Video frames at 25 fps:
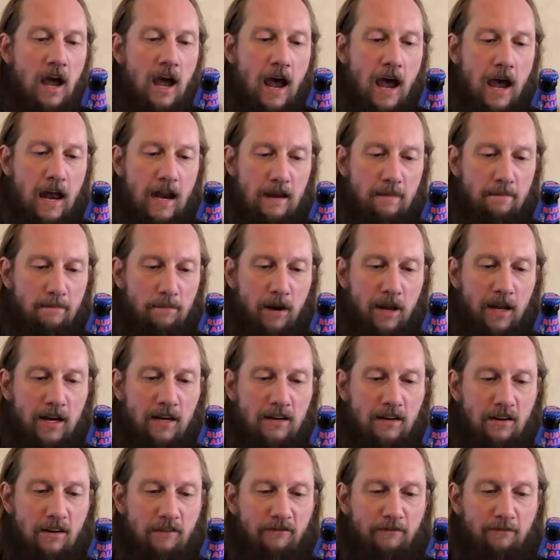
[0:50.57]
and a
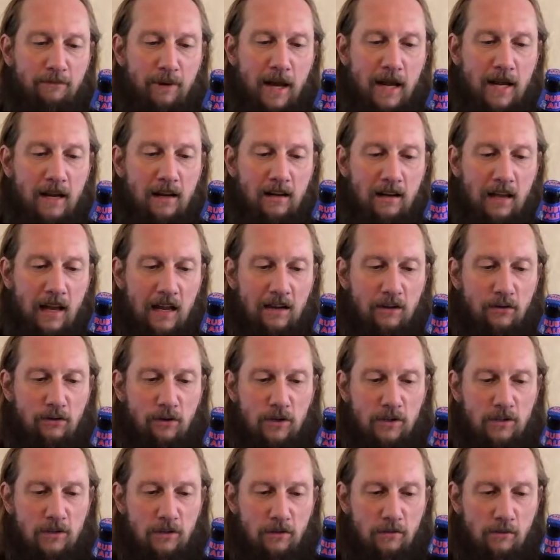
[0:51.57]
blend of pale and
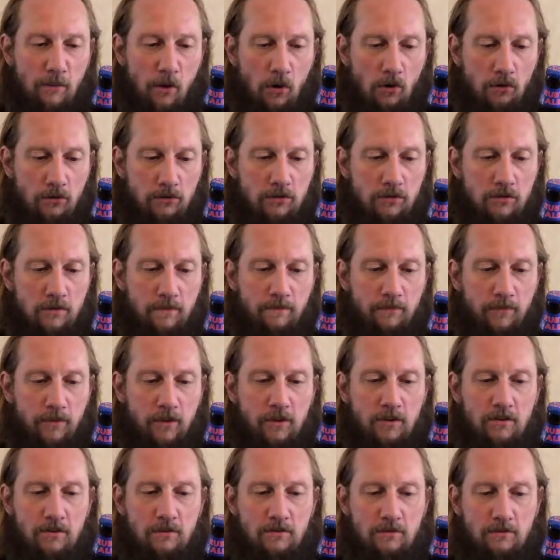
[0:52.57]
crystal malt
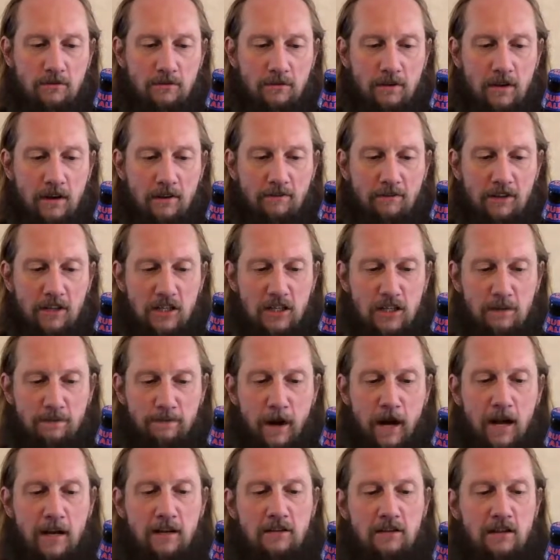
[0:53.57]
to give a
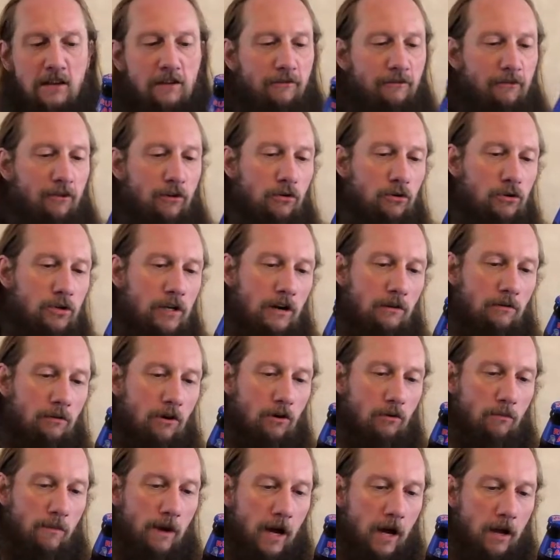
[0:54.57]
spicy fruity
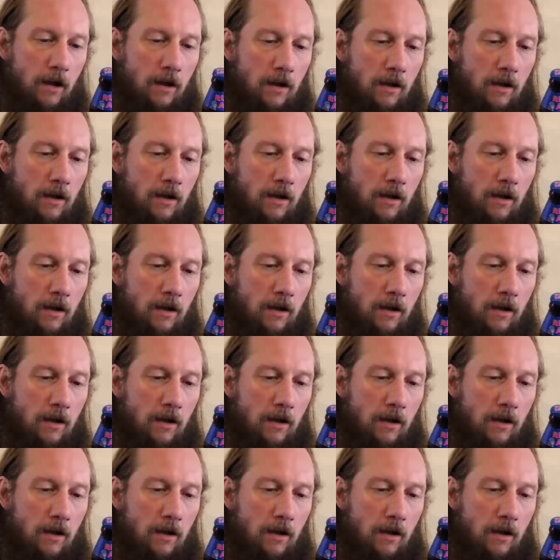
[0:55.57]
aroma